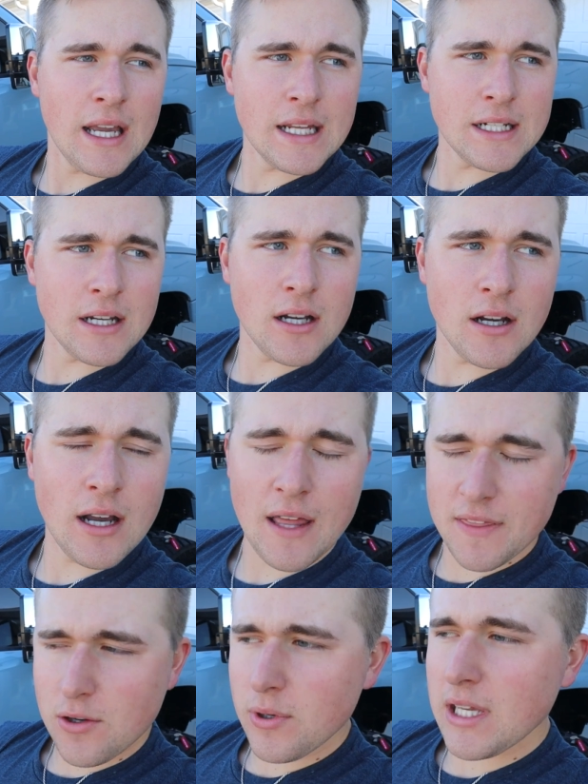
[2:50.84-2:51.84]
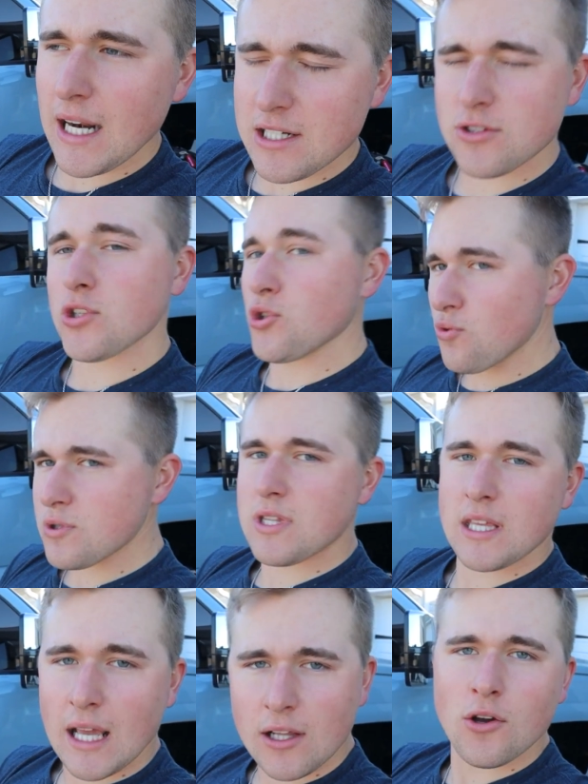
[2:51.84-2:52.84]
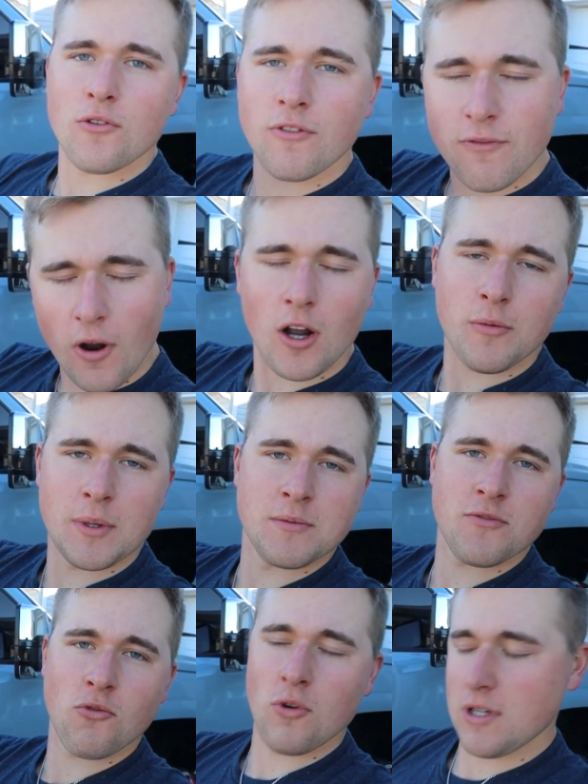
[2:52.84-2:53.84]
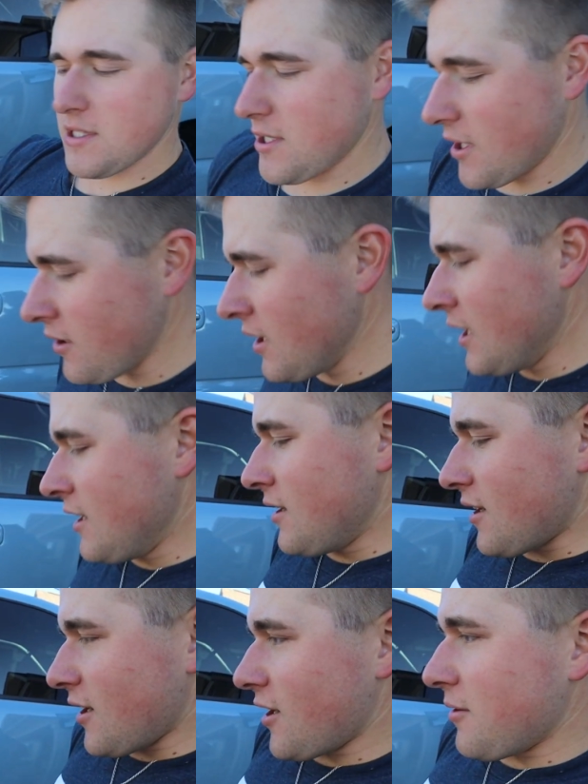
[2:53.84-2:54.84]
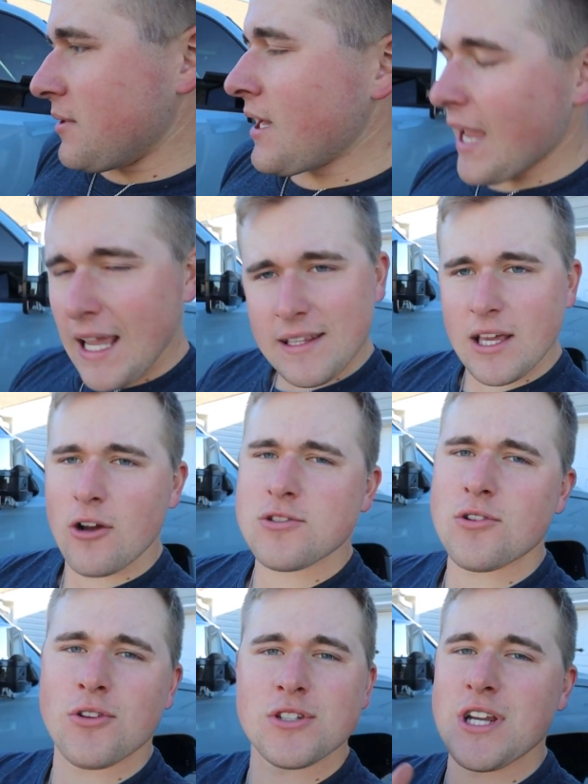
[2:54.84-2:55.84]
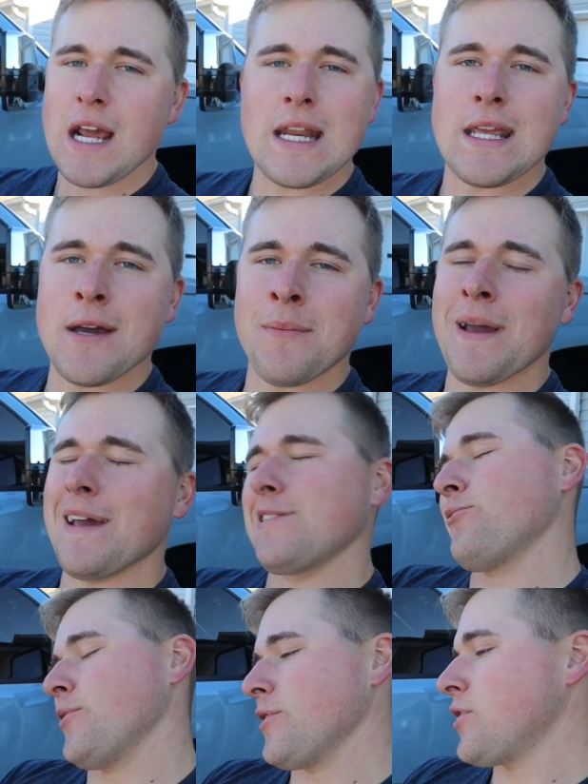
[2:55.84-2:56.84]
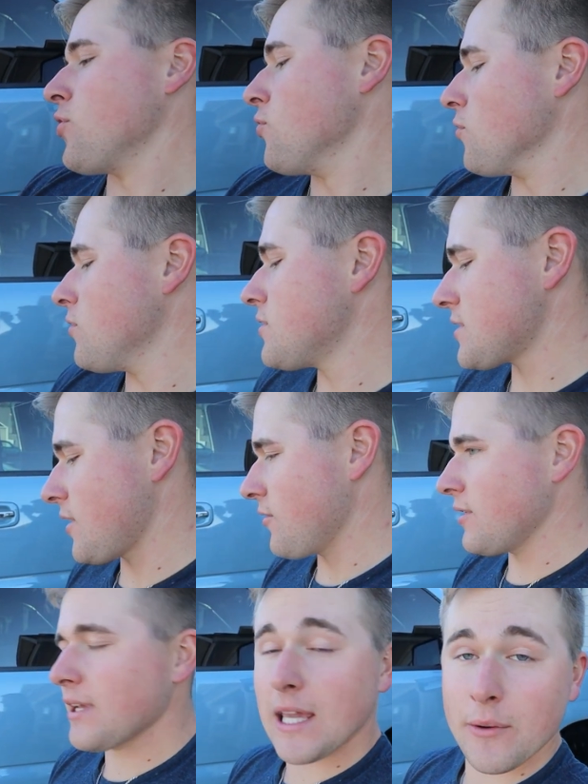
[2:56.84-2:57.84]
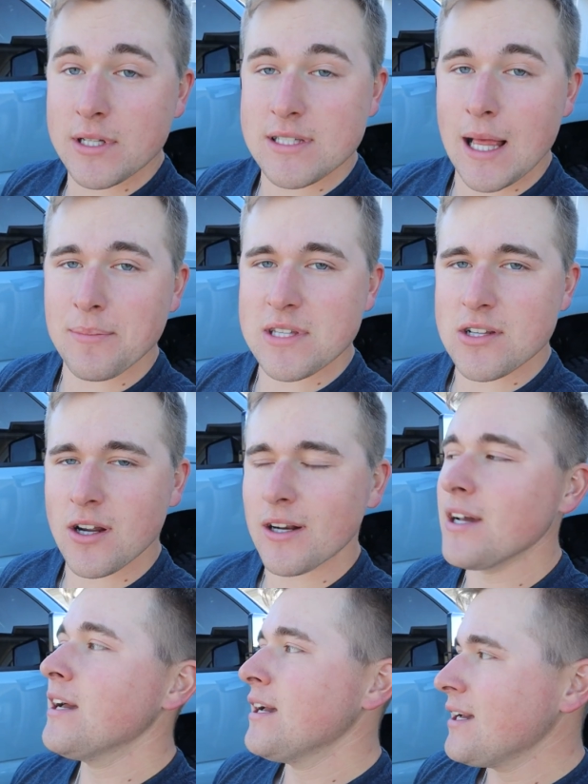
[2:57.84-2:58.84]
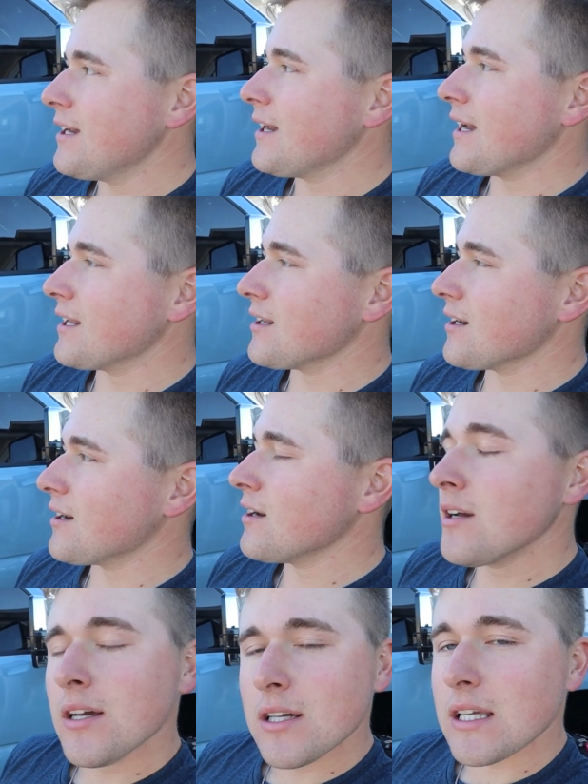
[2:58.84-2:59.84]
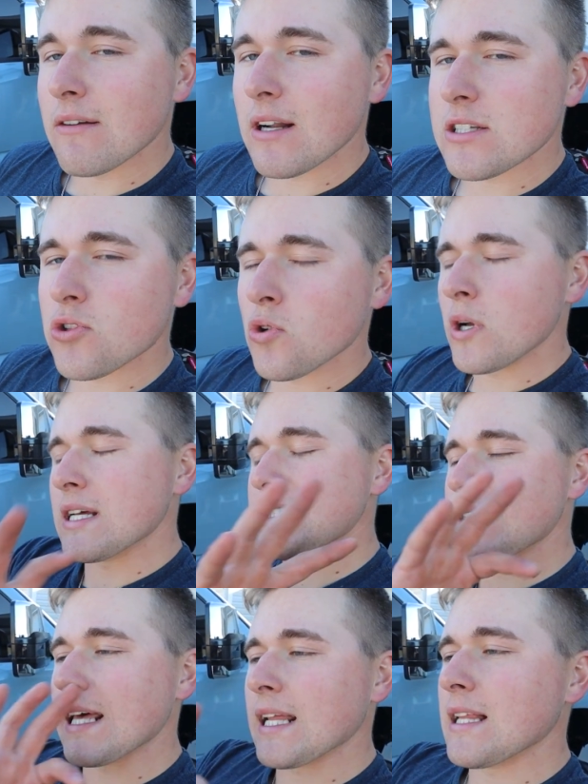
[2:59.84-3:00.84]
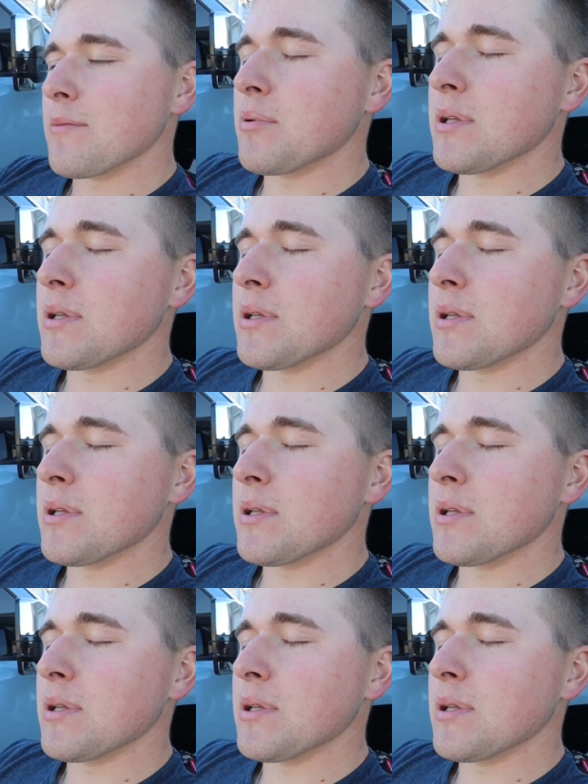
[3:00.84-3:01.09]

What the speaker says: And I think we could actually use the yellow fog beams for once, you know? And they also look JDM and really cool. So can't wait to slap these on and get a nice little aesthetically